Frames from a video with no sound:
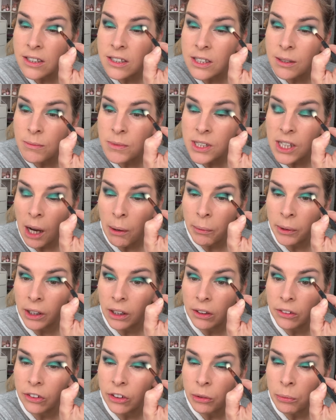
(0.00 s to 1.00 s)
and some salmon.
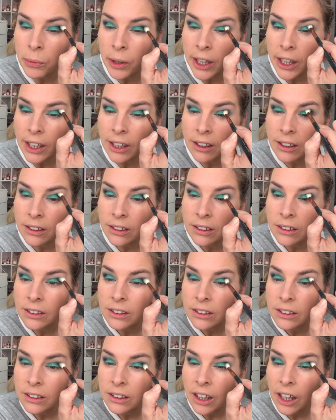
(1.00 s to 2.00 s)
Will do me.
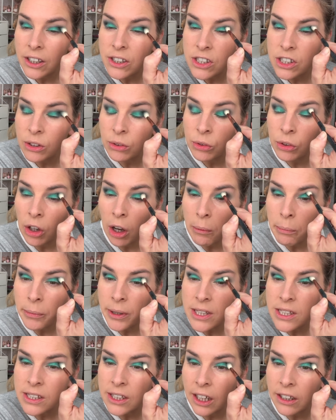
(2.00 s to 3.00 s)
Do not
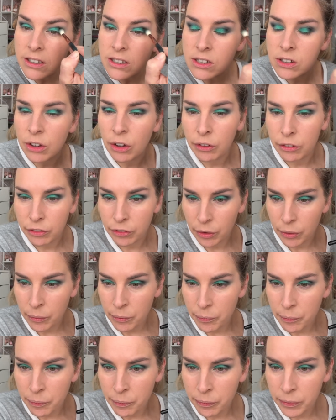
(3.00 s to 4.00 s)
miss that stuff.
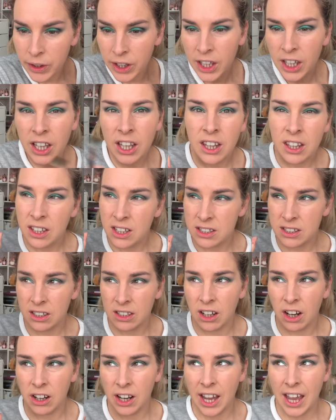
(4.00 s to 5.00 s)
There's a
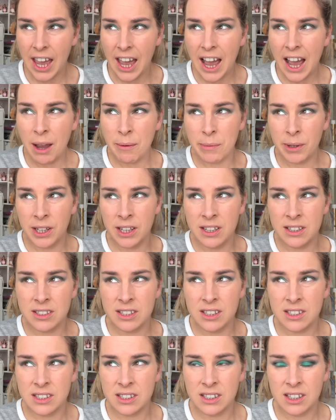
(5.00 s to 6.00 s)
lot of
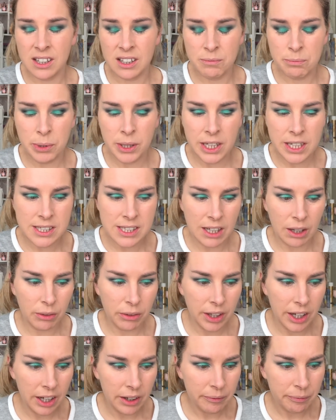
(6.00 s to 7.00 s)
ambulances and police out
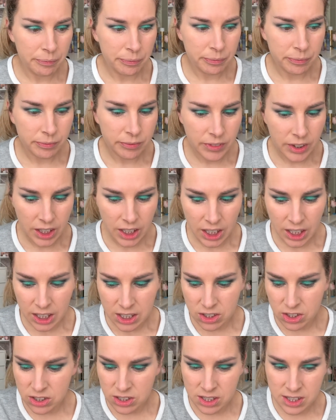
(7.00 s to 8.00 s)
there.
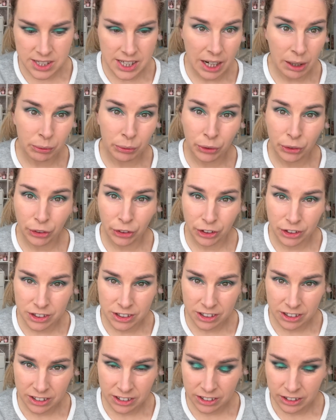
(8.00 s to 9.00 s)
Doesn't sound good.
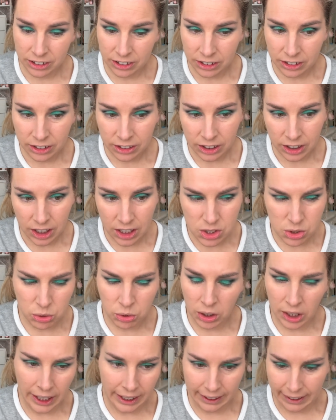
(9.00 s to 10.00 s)
I
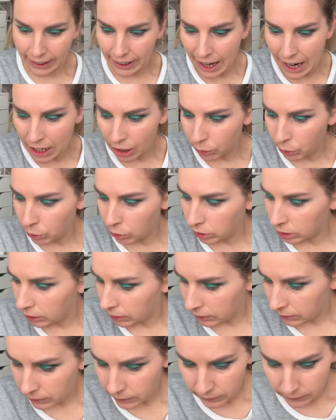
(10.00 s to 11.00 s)
don't like it at all.
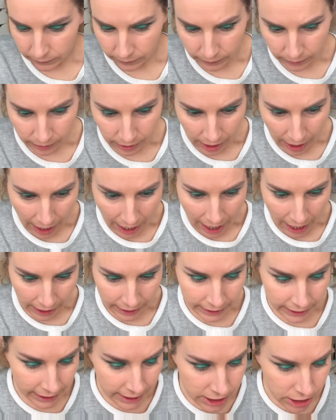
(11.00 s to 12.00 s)

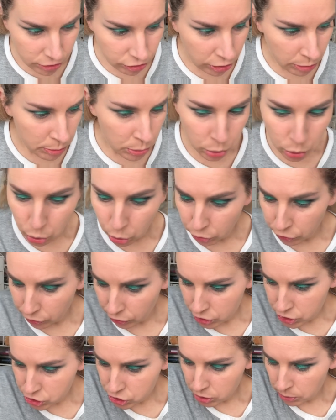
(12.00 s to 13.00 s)
Need to remove
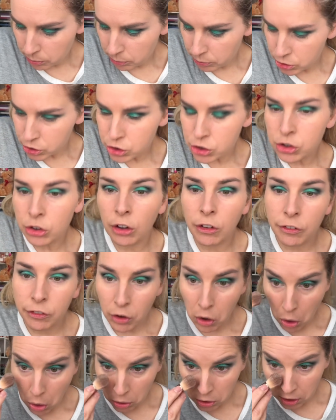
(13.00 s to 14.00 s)
some stuff
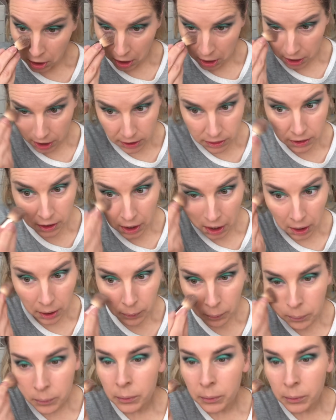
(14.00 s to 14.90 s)
underneath here.